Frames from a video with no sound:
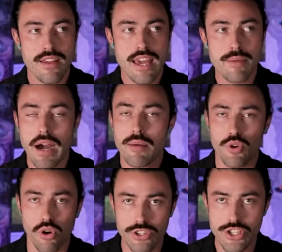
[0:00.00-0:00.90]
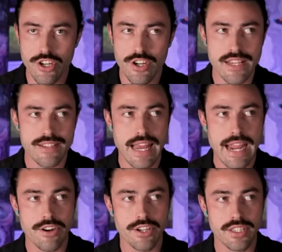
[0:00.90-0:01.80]
hip hop culture is
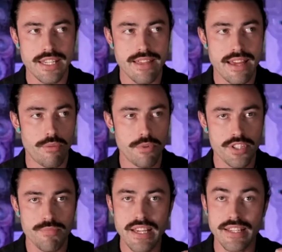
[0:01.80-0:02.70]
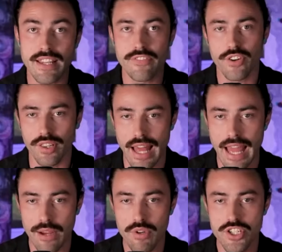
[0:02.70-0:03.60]
inherently, they almost speak a different
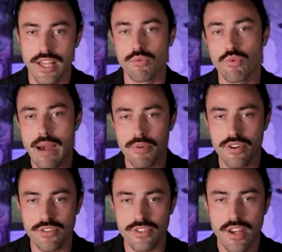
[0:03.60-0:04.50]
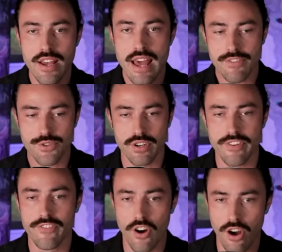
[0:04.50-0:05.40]
language. Like rappers have sort of
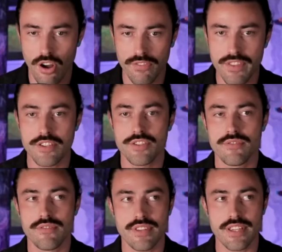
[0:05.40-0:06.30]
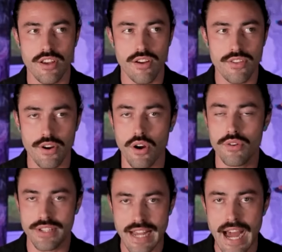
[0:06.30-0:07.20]
evolved this, this, their
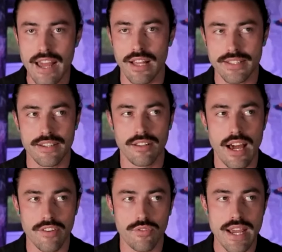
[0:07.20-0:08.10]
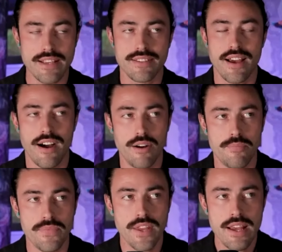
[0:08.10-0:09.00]
own dialect in a lot of ways.
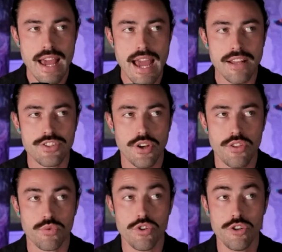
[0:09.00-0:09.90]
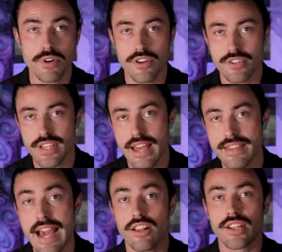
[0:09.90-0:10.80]
Um, and so the rumors and
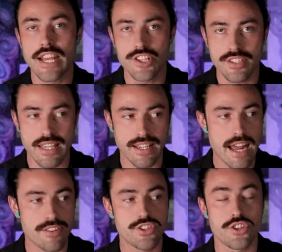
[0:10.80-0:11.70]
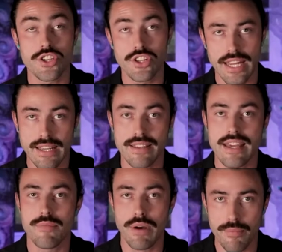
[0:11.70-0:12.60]
the allegations that kind of circulate in the
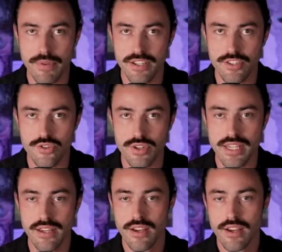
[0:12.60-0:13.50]
hip hop industry